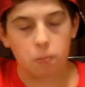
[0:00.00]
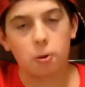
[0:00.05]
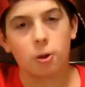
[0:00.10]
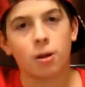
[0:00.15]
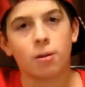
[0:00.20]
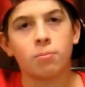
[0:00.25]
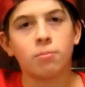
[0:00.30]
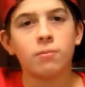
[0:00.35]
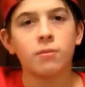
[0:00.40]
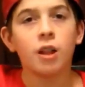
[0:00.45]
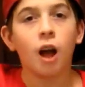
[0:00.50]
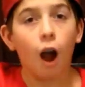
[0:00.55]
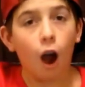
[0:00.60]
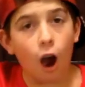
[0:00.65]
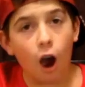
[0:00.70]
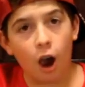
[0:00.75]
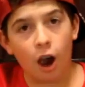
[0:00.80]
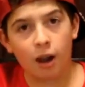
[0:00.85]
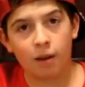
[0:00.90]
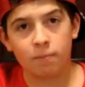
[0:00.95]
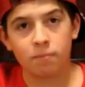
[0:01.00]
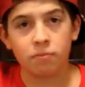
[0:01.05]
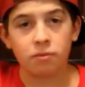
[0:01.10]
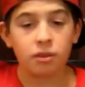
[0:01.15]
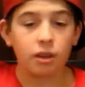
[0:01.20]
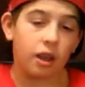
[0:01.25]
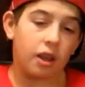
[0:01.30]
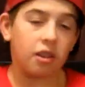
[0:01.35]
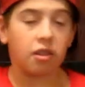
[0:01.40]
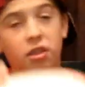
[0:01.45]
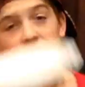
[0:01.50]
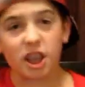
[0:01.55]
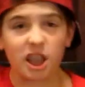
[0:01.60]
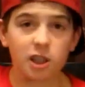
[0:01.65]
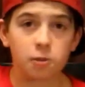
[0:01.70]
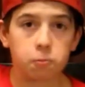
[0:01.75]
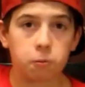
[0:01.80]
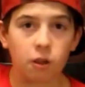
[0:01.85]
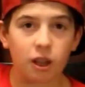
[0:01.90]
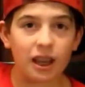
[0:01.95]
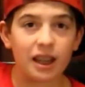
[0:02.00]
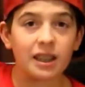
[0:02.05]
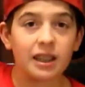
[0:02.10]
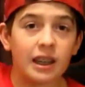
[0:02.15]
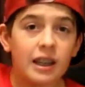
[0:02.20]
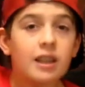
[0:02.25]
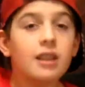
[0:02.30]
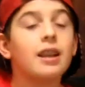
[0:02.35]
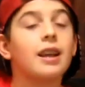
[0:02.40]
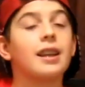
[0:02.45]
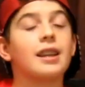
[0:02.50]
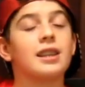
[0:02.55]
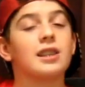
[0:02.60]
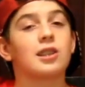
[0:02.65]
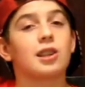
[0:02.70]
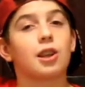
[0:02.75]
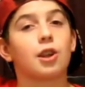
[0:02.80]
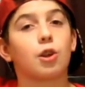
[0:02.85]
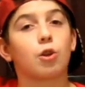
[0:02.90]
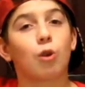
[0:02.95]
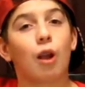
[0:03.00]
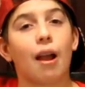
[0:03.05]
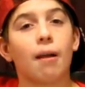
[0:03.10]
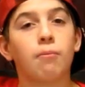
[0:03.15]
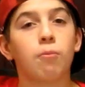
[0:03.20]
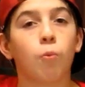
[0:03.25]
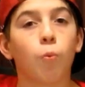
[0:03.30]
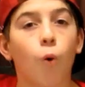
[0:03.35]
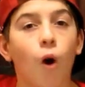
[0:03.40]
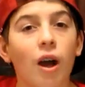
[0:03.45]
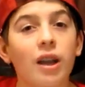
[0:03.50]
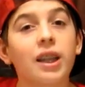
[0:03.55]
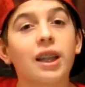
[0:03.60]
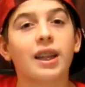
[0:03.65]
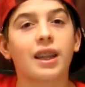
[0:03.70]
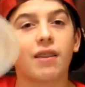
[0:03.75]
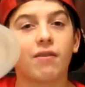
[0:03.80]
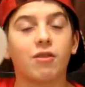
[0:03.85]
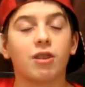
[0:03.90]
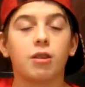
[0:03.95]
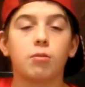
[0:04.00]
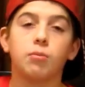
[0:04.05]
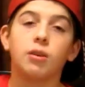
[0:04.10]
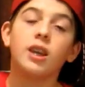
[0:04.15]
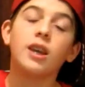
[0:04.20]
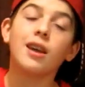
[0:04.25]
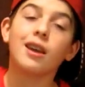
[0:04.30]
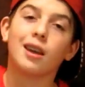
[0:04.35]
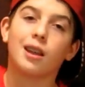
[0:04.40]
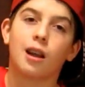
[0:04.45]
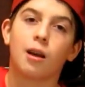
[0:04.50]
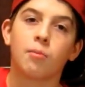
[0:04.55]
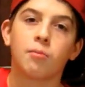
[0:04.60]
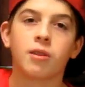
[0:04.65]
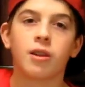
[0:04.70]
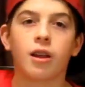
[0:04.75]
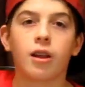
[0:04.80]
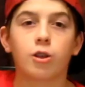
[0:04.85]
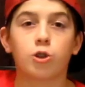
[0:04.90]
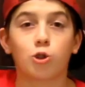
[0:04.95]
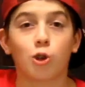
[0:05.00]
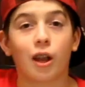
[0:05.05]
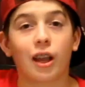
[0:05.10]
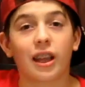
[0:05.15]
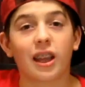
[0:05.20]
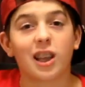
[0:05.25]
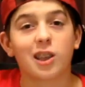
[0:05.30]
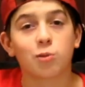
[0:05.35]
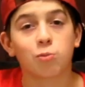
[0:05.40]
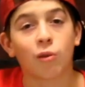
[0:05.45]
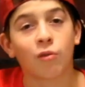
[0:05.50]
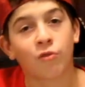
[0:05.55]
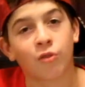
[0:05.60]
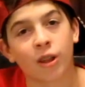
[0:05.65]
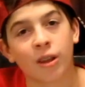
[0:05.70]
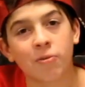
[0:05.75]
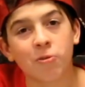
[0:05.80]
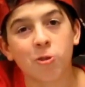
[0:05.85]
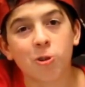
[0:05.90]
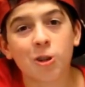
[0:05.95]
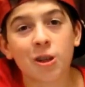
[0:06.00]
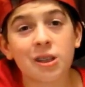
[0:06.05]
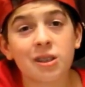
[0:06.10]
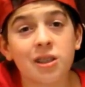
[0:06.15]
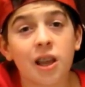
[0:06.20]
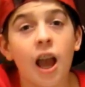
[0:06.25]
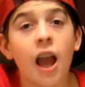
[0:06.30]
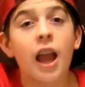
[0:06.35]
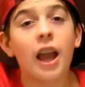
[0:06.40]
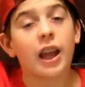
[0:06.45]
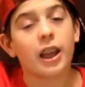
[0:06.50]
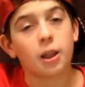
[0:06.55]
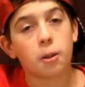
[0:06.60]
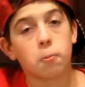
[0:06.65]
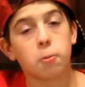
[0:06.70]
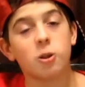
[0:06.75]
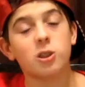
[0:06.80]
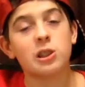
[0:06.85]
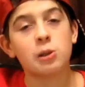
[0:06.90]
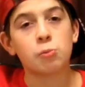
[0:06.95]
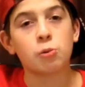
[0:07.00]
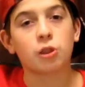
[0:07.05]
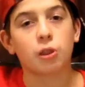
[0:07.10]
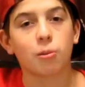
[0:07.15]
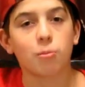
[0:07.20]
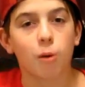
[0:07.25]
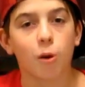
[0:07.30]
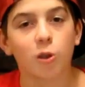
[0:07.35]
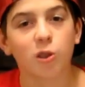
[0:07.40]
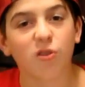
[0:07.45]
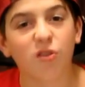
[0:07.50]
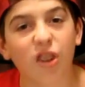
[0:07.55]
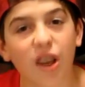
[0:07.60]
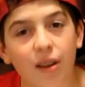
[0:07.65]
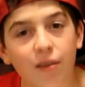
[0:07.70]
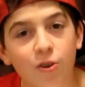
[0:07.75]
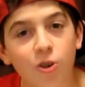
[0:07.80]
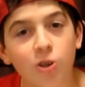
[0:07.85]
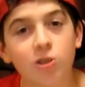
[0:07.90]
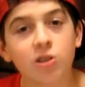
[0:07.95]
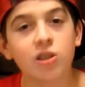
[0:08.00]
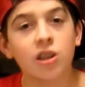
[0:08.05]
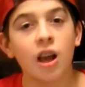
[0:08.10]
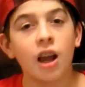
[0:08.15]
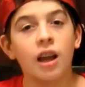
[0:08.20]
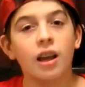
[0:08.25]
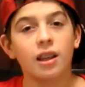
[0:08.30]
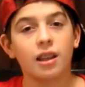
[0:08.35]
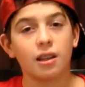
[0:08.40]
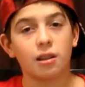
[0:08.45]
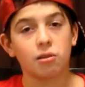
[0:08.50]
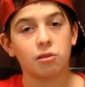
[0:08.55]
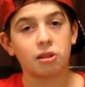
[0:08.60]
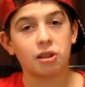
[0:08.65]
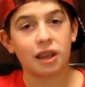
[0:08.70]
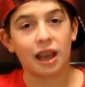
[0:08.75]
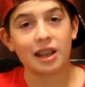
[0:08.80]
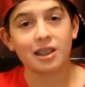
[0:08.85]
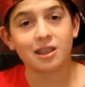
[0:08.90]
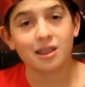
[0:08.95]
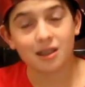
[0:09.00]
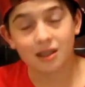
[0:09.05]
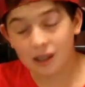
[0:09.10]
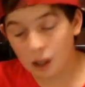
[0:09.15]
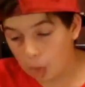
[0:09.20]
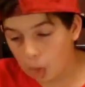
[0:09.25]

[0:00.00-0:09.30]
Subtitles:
put them on these plates, and he's gonna grab one and give it to me, and I'm gonna try and guess what flavor it is. And the person with the most flavors, guess.